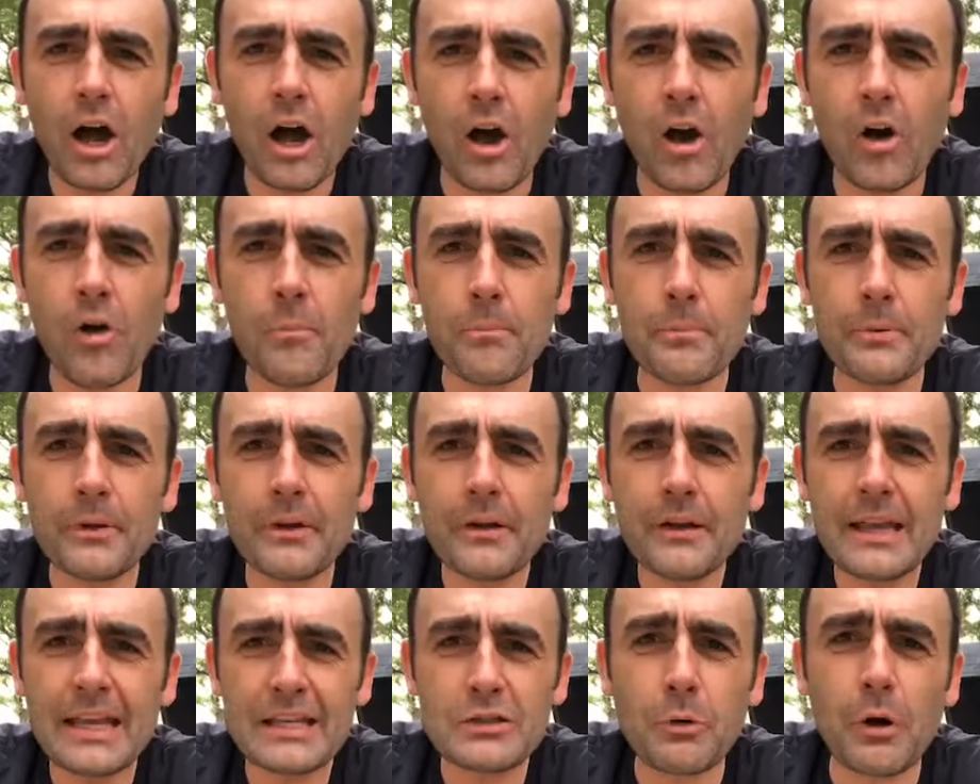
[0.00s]
hope
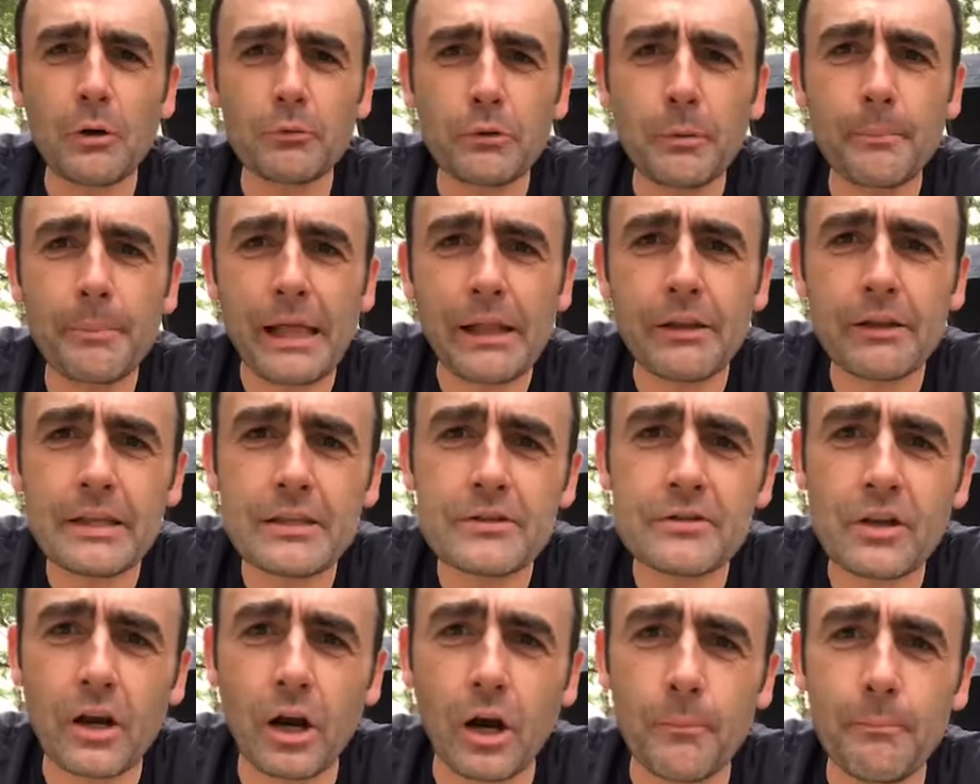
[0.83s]
is what
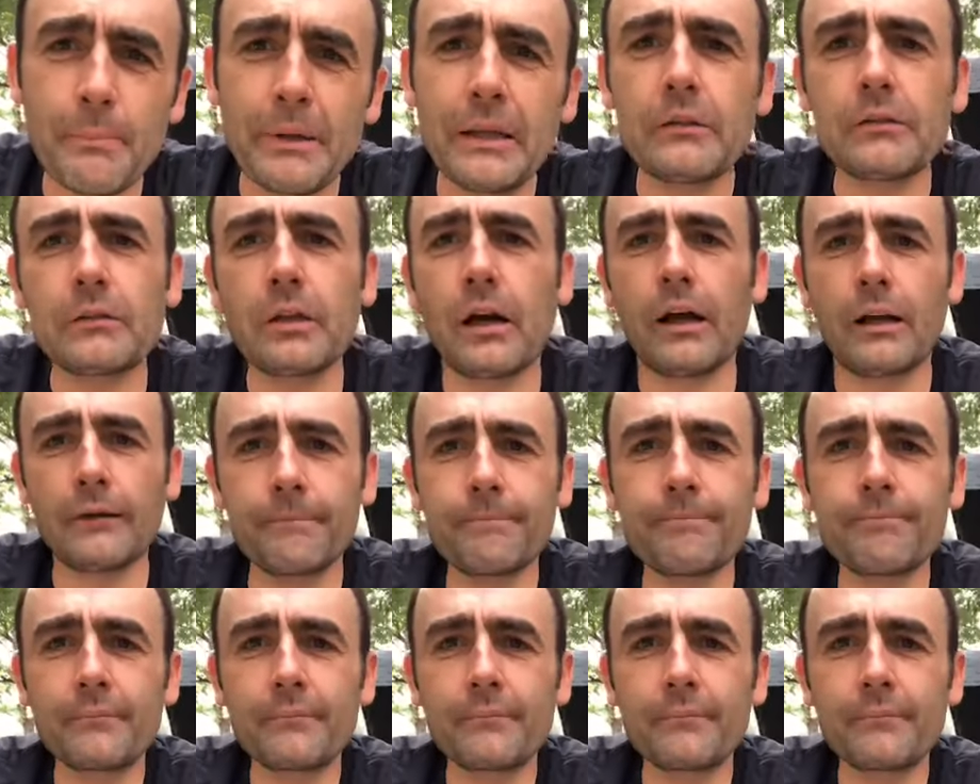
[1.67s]
rebellions are built on.